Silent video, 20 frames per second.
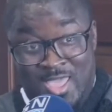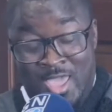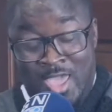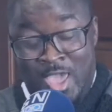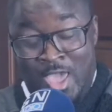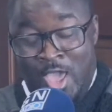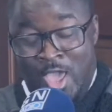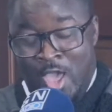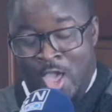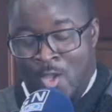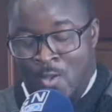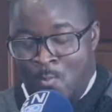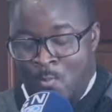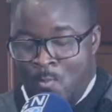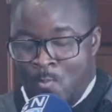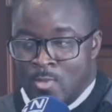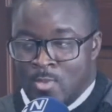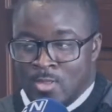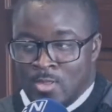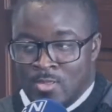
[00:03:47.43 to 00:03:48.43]

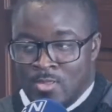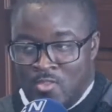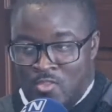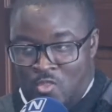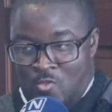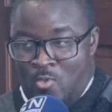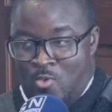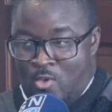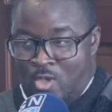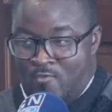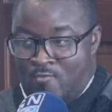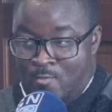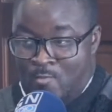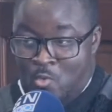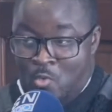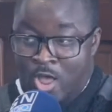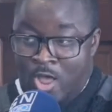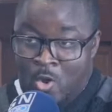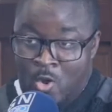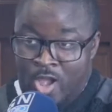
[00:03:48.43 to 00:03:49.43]
If I'm
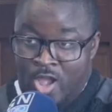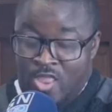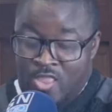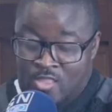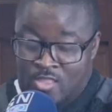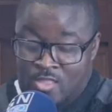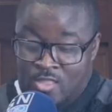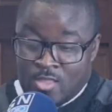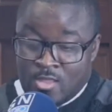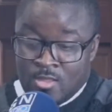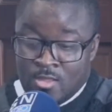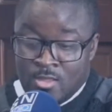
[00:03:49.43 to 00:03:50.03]
quite honest.